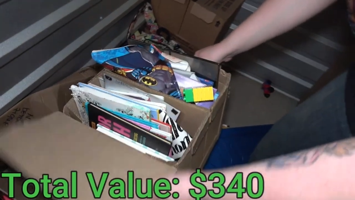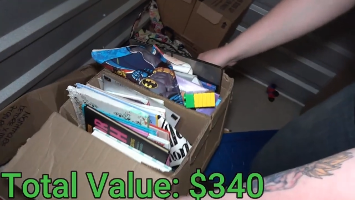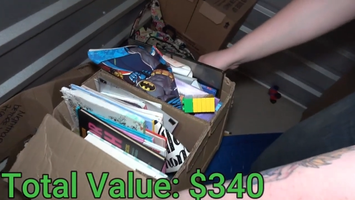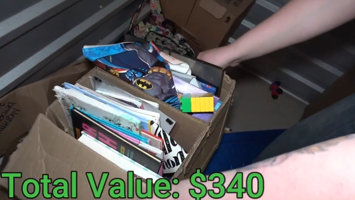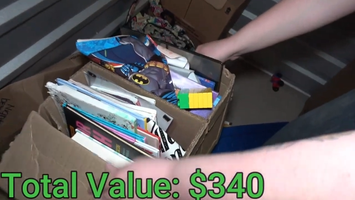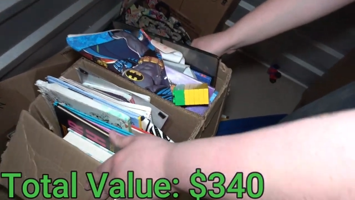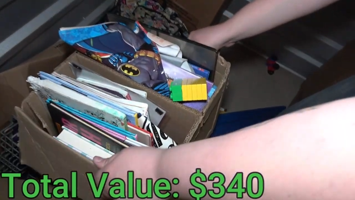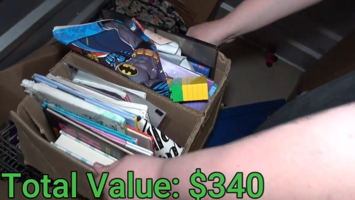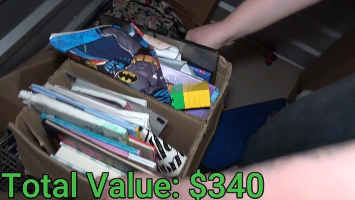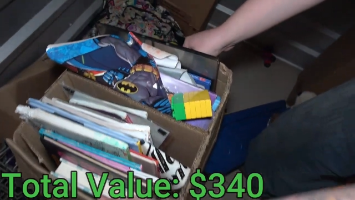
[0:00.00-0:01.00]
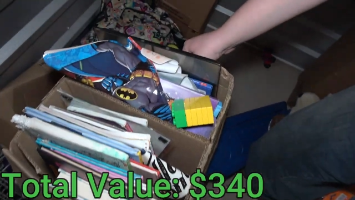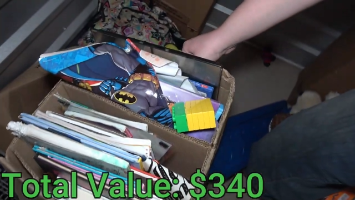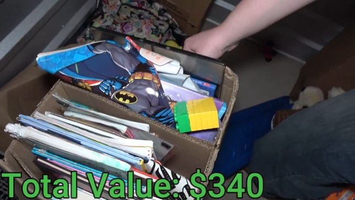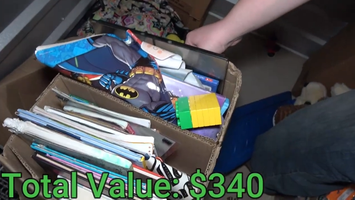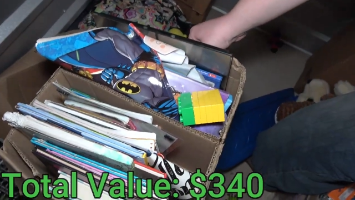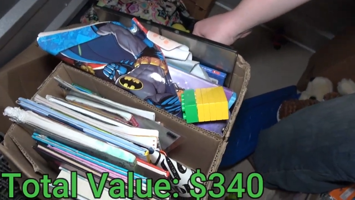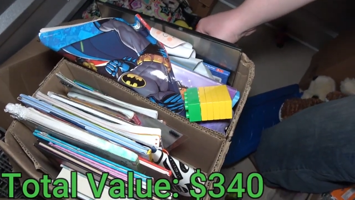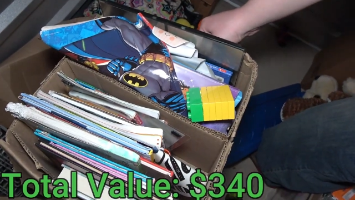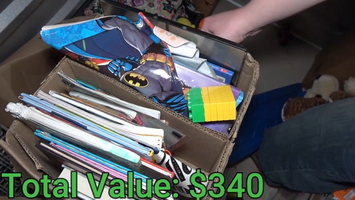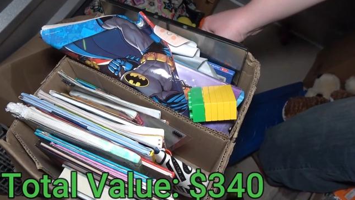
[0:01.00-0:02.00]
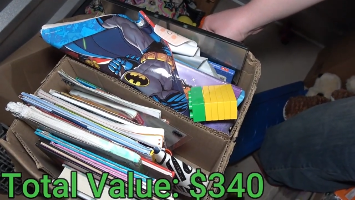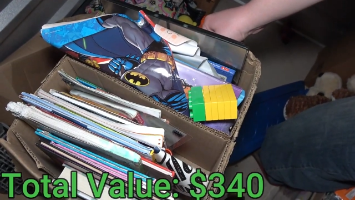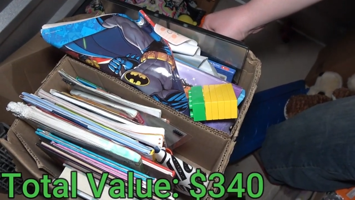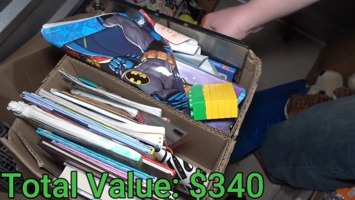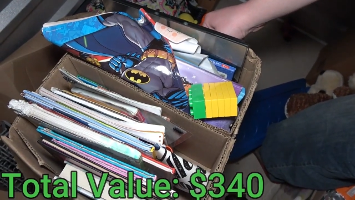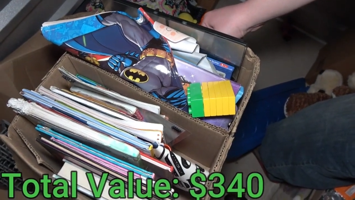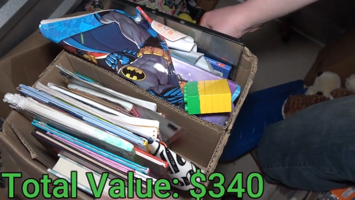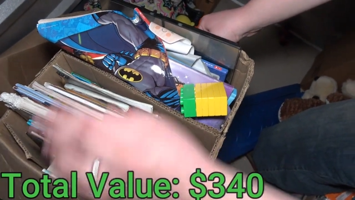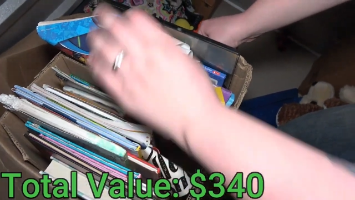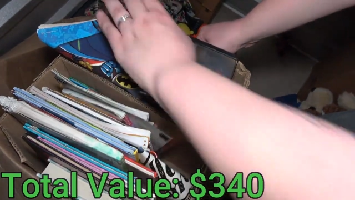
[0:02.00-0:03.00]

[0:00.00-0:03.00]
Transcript: No face is visible, so there are no lips to read.